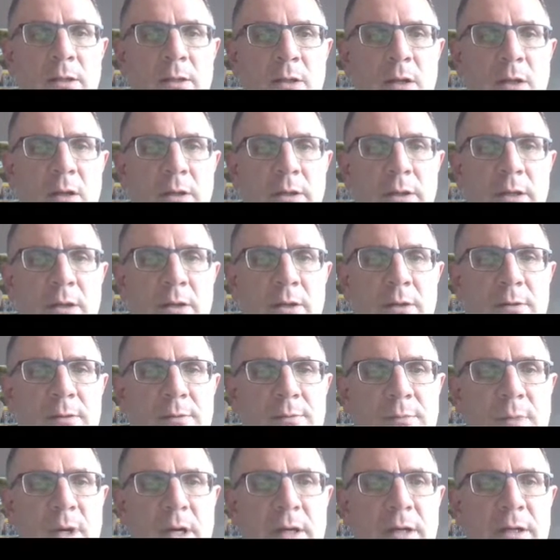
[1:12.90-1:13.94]
click
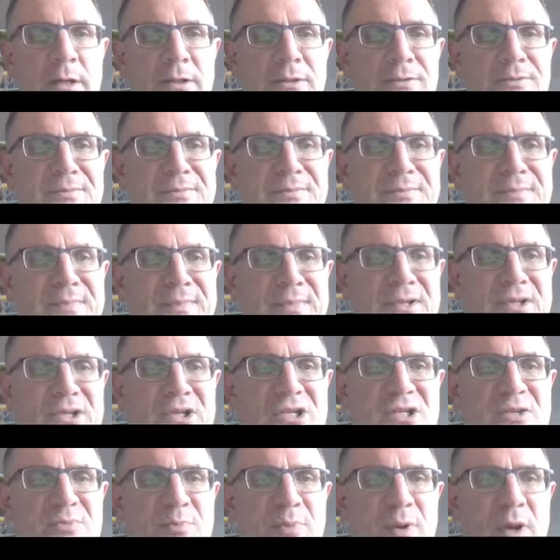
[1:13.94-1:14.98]

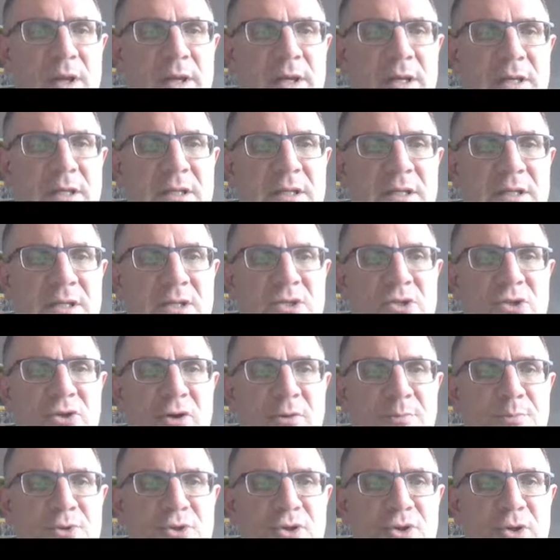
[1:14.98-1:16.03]
display
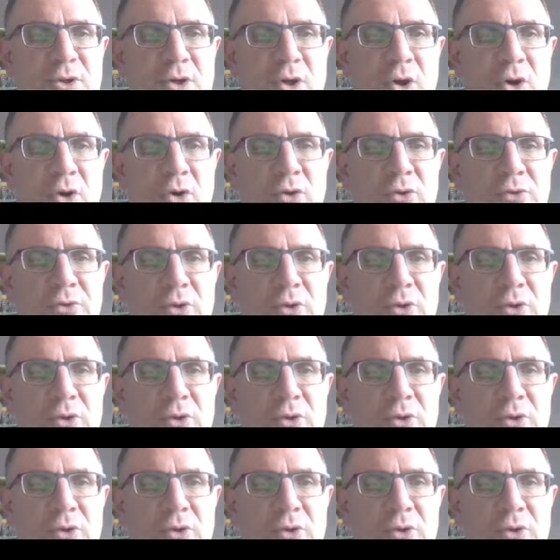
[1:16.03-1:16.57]
description on the